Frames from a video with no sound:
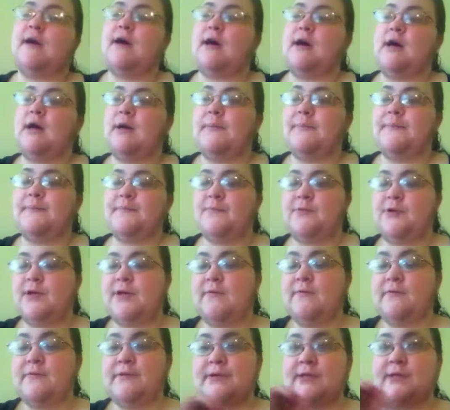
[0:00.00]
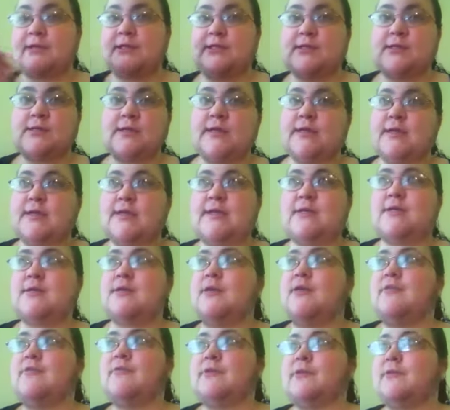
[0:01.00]
Um, whenever it's like
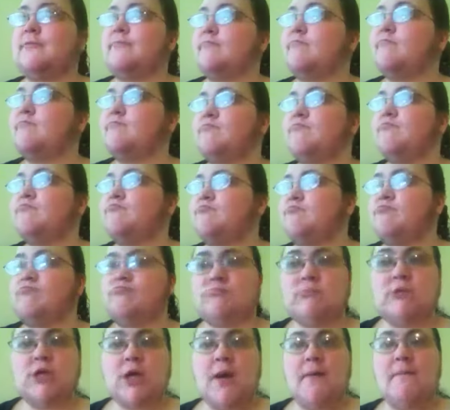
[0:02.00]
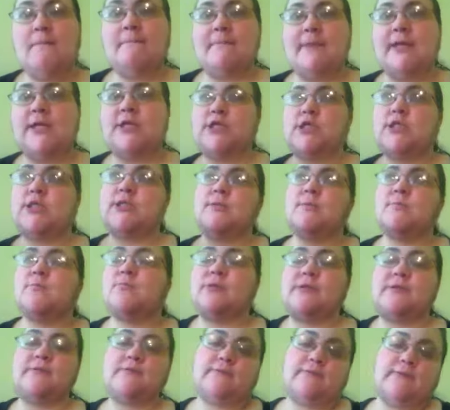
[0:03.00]
even mentioned
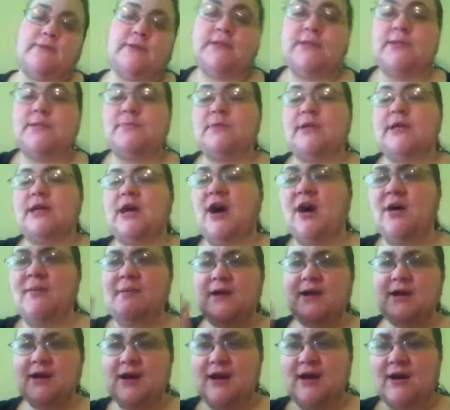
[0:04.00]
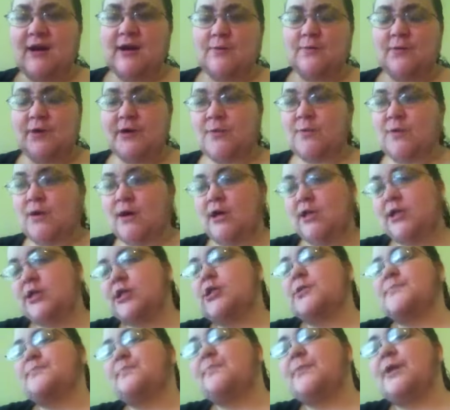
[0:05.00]
basically, I'm like, oh my god,
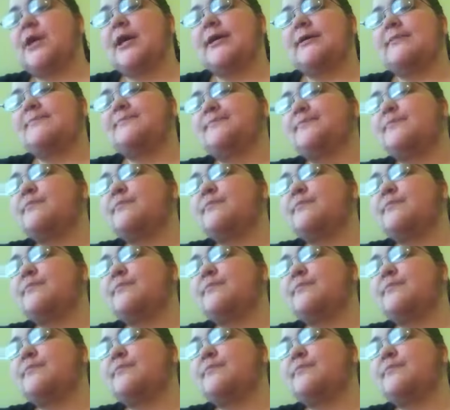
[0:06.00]
watch. Okay.